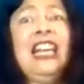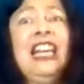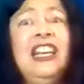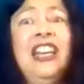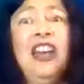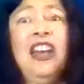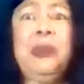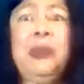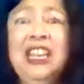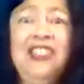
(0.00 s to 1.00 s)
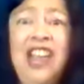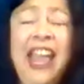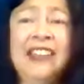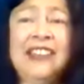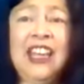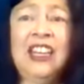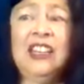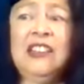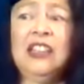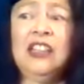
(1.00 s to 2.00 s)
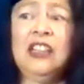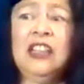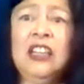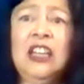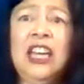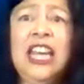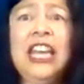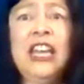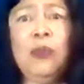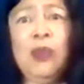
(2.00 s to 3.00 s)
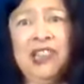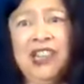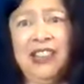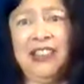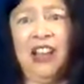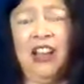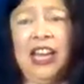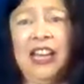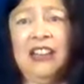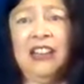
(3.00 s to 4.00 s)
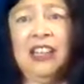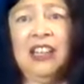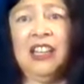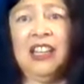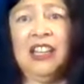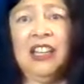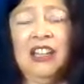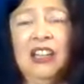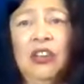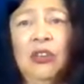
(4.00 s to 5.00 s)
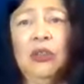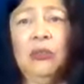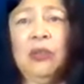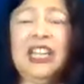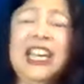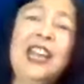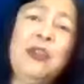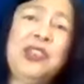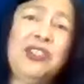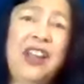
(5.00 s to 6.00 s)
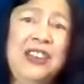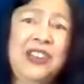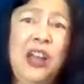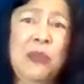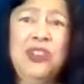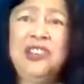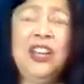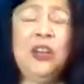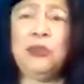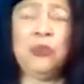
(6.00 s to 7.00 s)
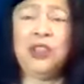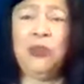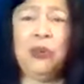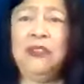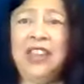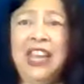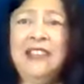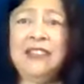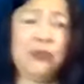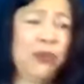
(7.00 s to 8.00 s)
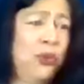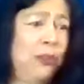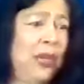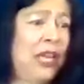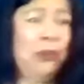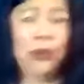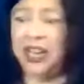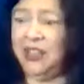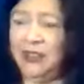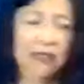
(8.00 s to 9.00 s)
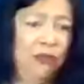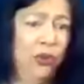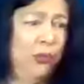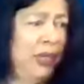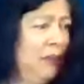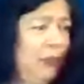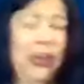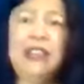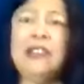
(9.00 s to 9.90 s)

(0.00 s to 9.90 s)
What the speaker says: opened the chest and he was inside. Well, the king was trying to come to terms with all of this. Ruby Prince, Ruby Prince.